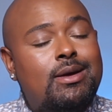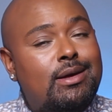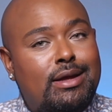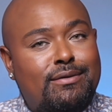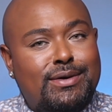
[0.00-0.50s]
I
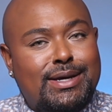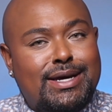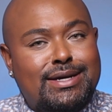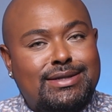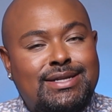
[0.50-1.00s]
love you
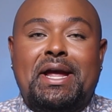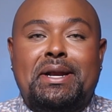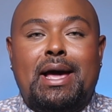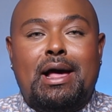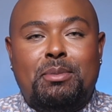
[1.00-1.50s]
guys, and
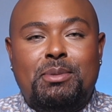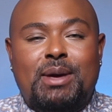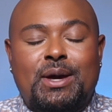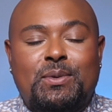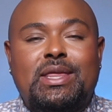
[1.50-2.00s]
I'll be
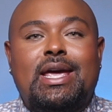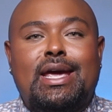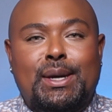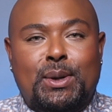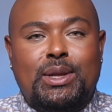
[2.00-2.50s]
back with a
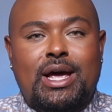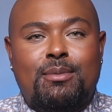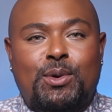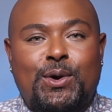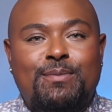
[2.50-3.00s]
whole lot
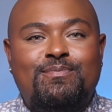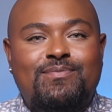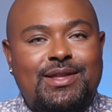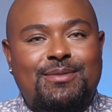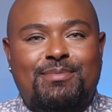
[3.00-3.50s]
more.
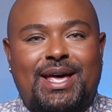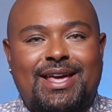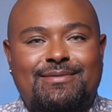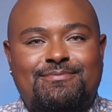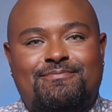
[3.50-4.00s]
Bye.